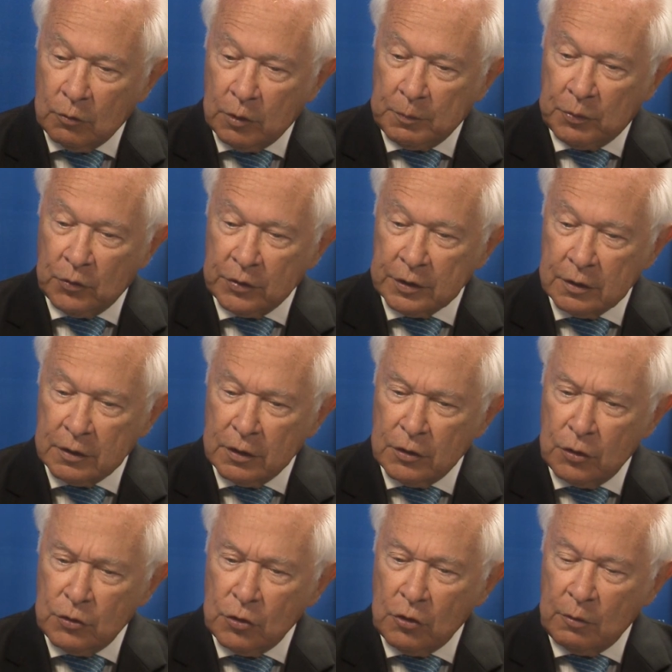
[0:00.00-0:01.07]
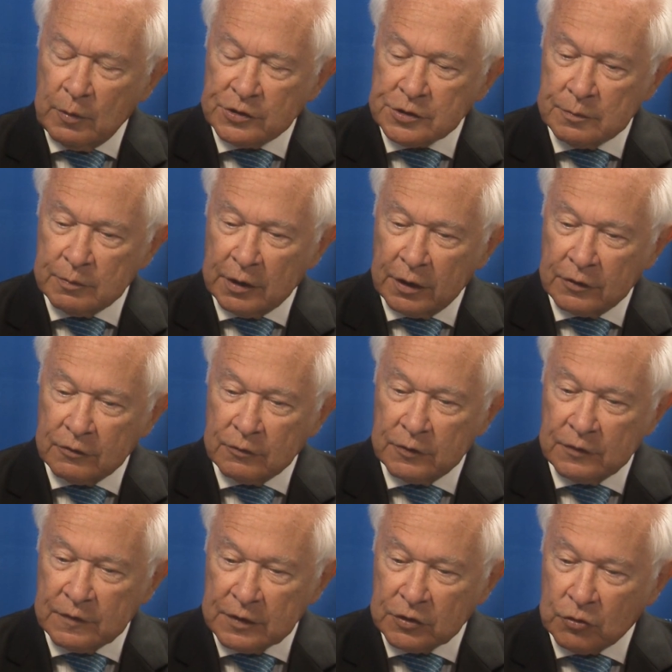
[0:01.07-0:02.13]
we put in an enormous amount and
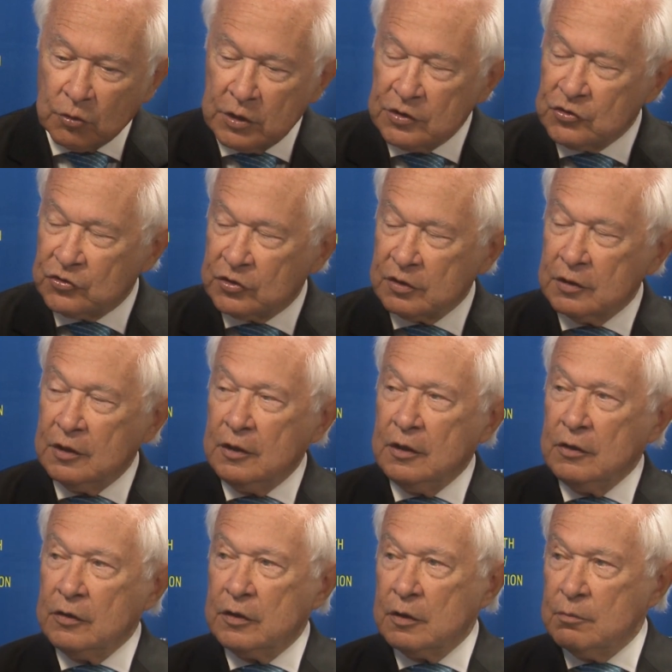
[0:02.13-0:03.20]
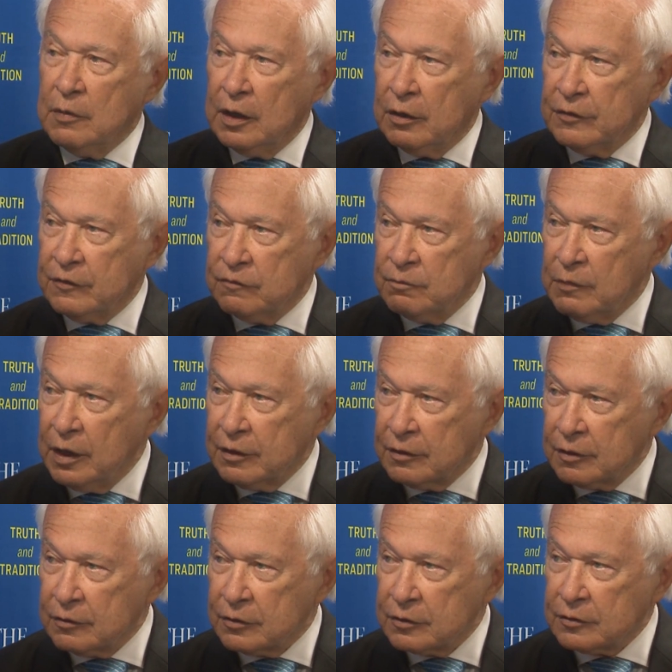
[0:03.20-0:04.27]
we've increased the amount of money
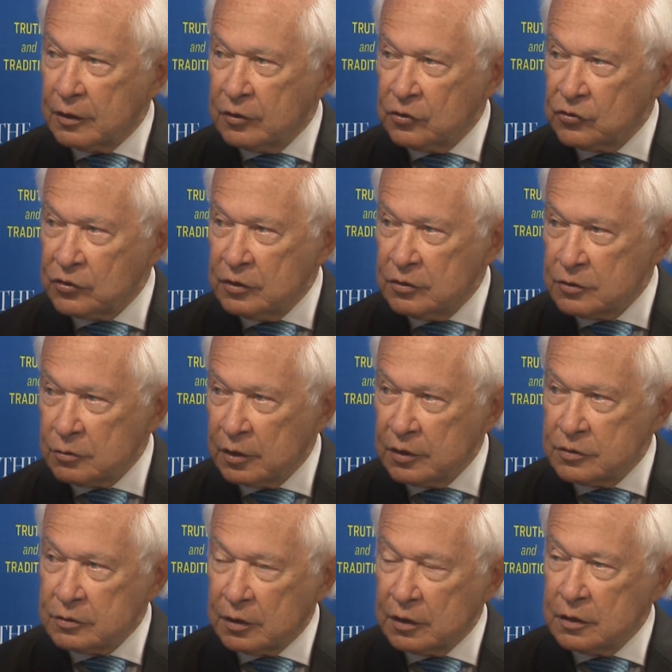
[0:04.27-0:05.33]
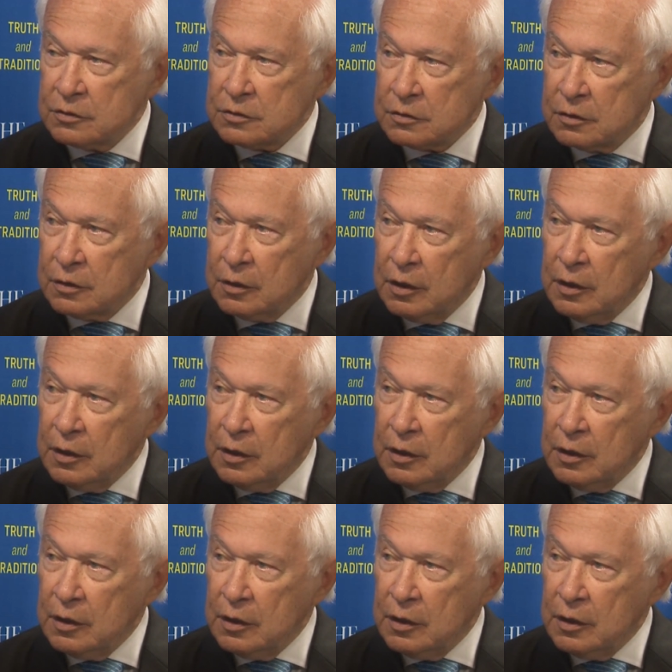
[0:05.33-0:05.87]
that goes into education,